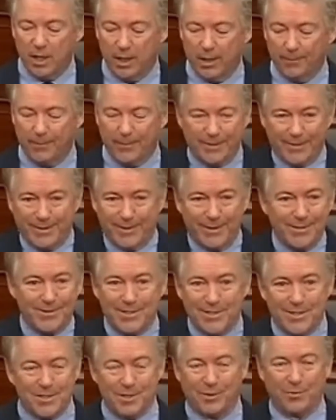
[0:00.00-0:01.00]
But the thing is,
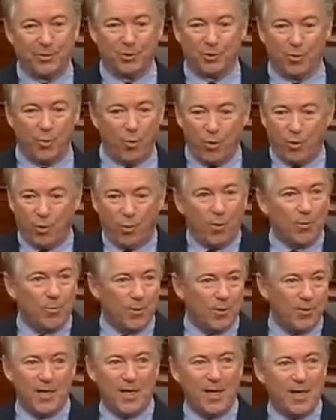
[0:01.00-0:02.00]
he's in the middle of the war.
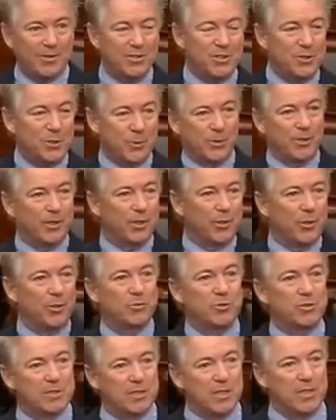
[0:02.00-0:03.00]
What in the heck's he doing in
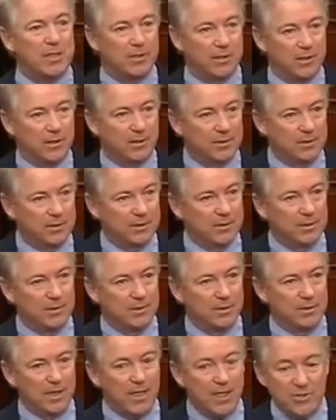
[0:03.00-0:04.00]
Argentina?
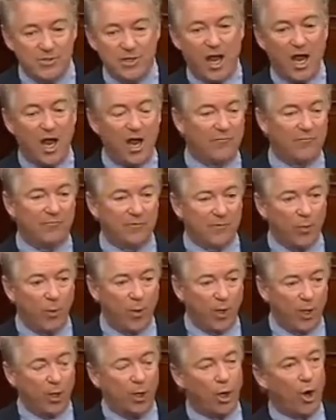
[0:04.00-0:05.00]
He's
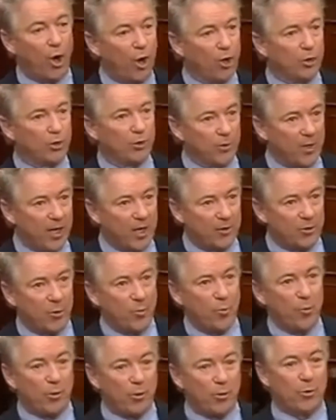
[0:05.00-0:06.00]
everywhere, all around the
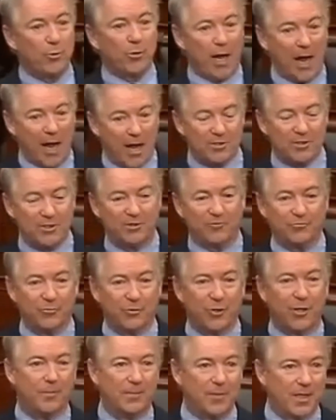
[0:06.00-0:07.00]
world, asking for
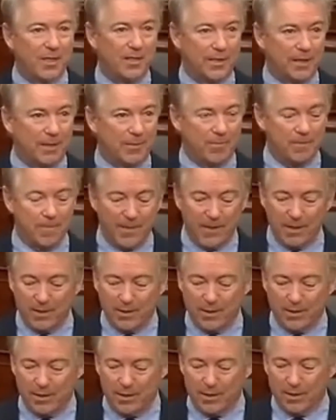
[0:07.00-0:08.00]
our money.
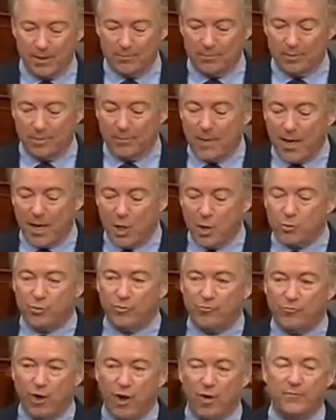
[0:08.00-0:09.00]
But my oath
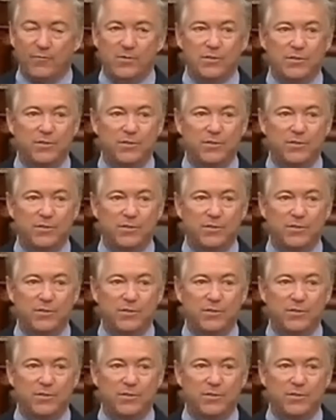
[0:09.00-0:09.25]
of office